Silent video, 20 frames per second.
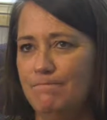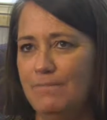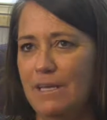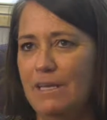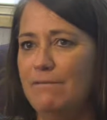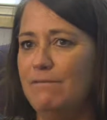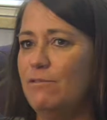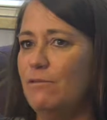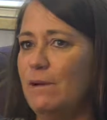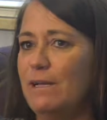
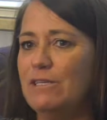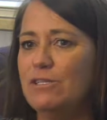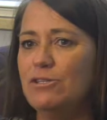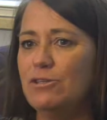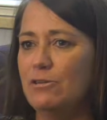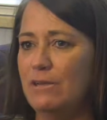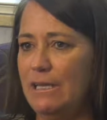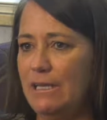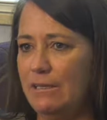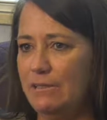
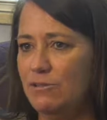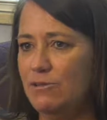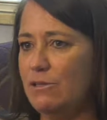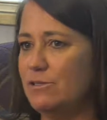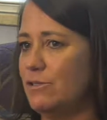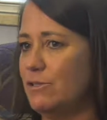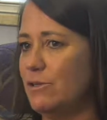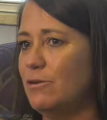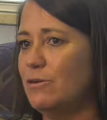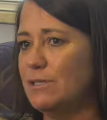influential in
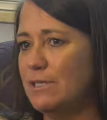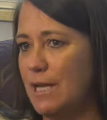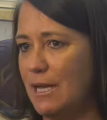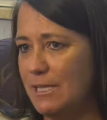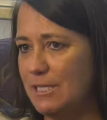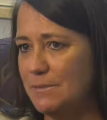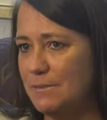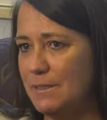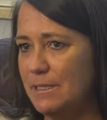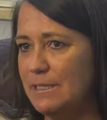Treasure Coast
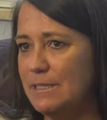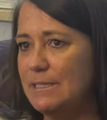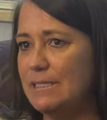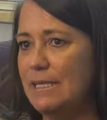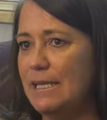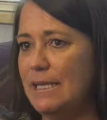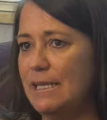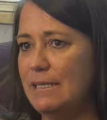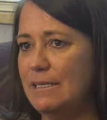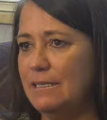Hospice
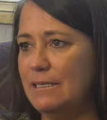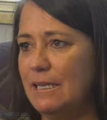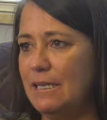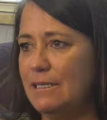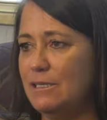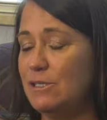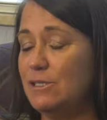in